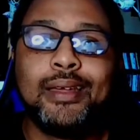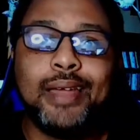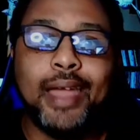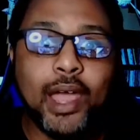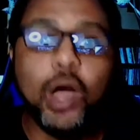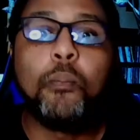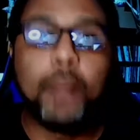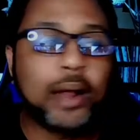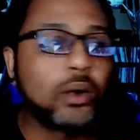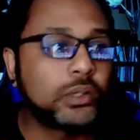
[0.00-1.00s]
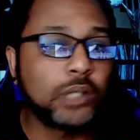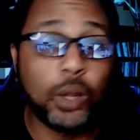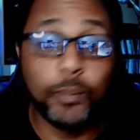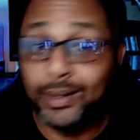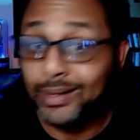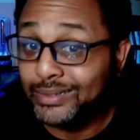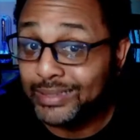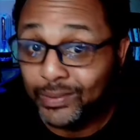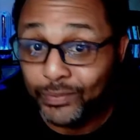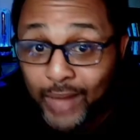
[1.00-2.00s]
help Microsoft, because
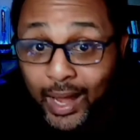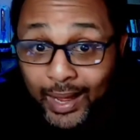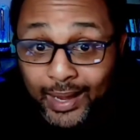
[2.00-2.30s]
if not,